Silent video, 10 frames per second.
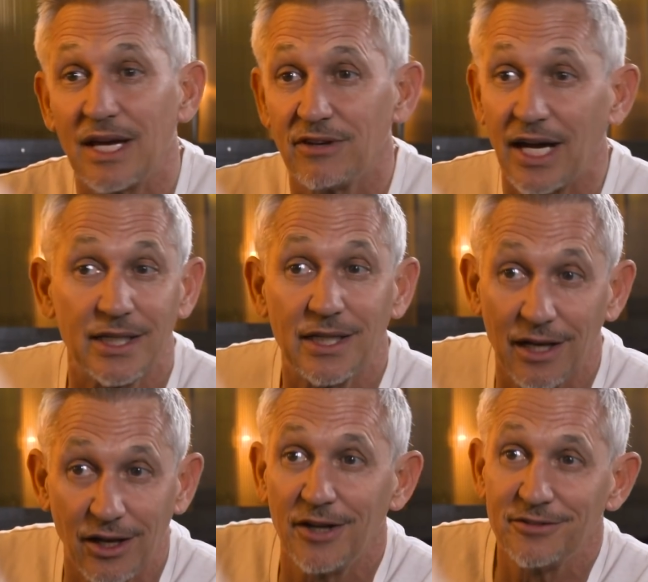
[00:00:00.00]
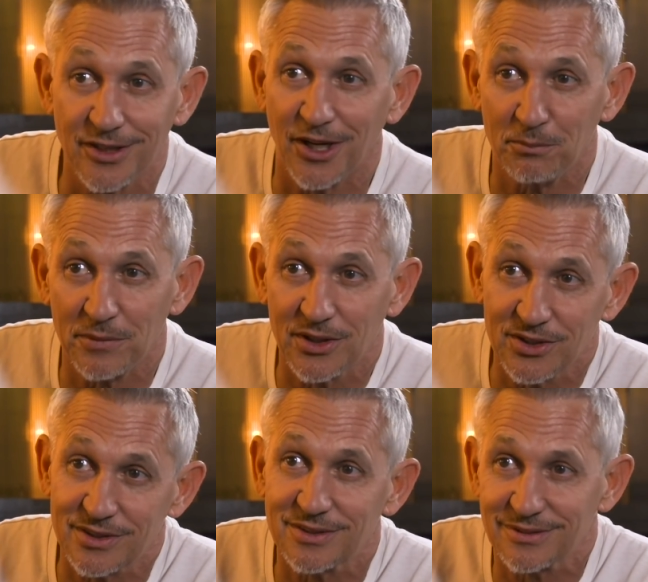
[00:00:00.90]
ever had in a lifetime
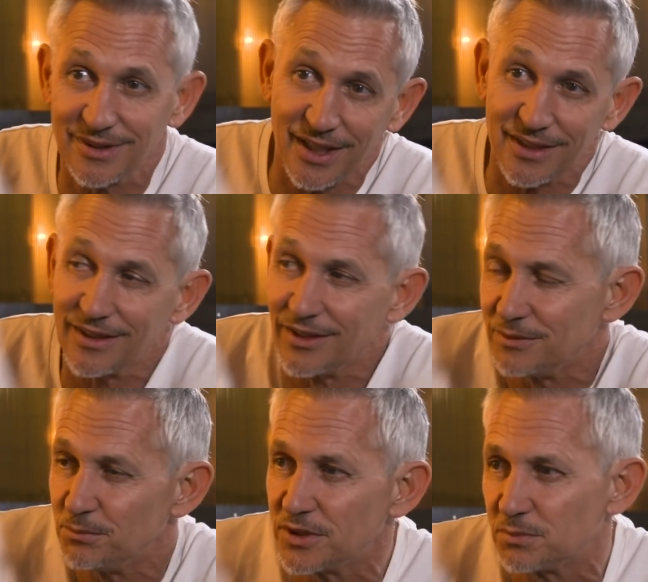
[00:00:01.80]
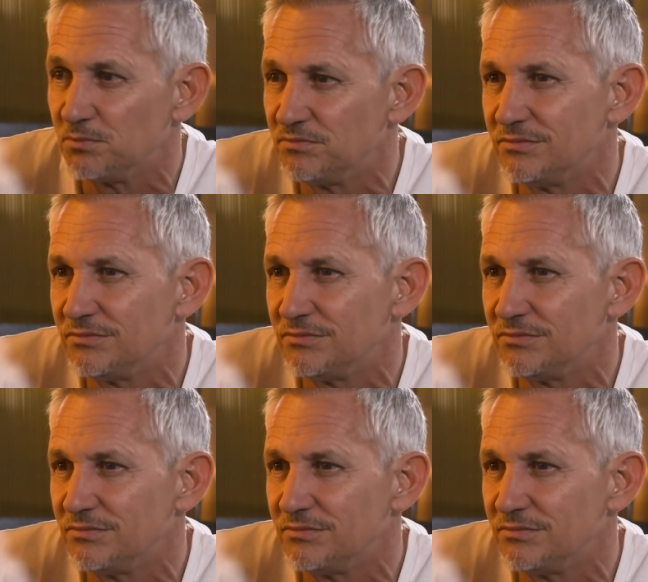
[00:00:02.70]
because, I don't know, just